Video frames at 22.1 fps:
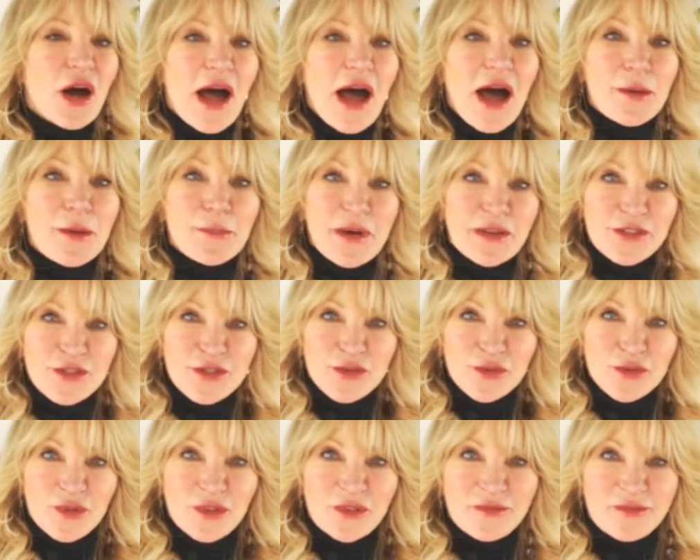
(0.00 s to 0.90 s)
How about
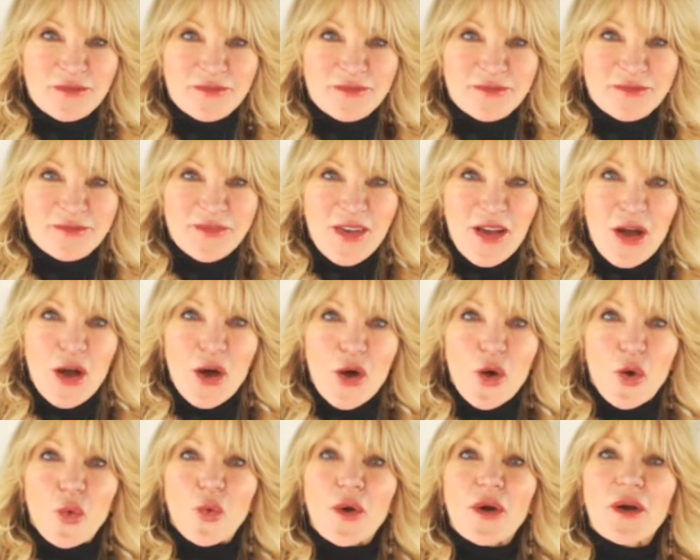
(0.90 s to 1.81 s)
this one?
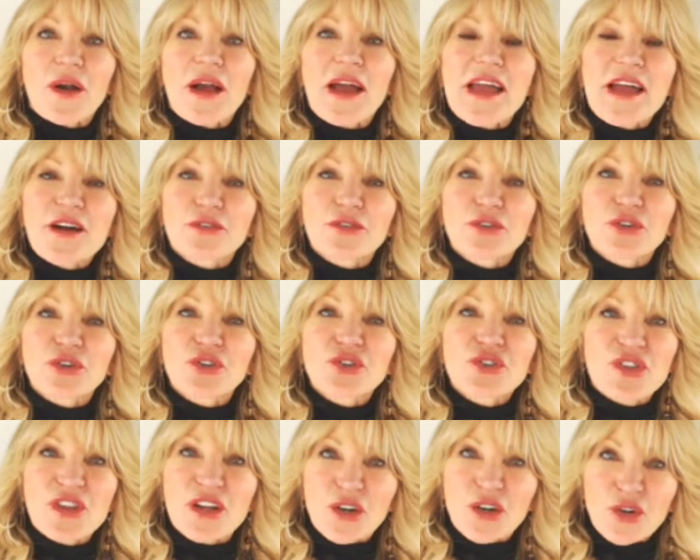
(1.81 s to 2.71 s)
Wherever
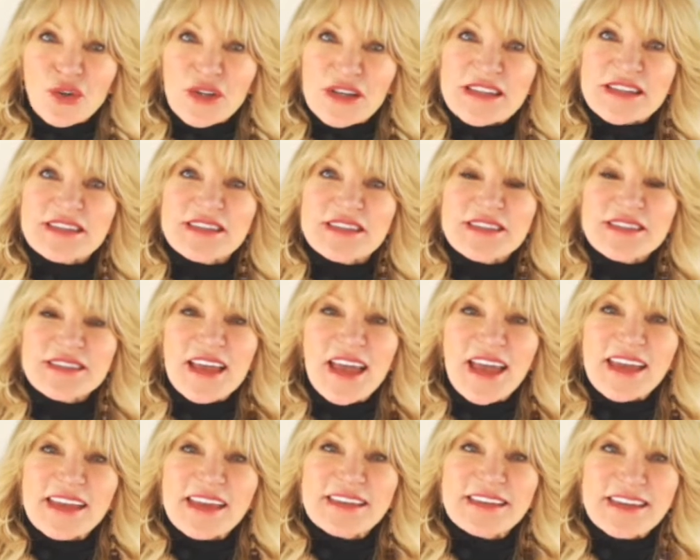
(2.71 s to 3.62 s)
there is
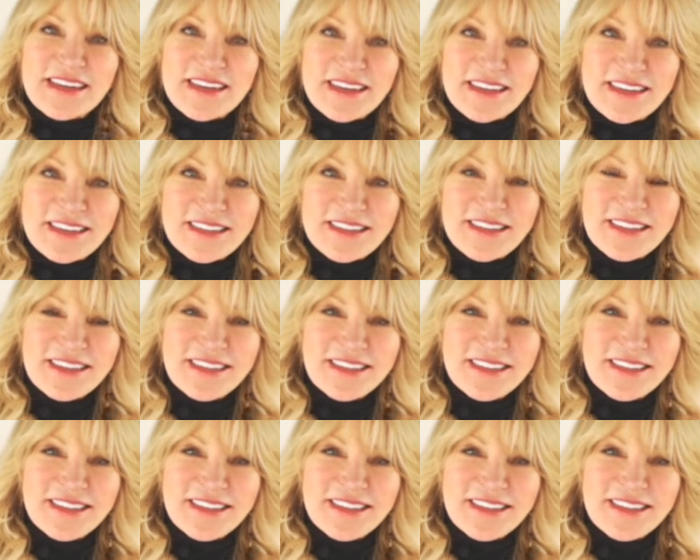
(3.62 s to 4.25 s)
a need.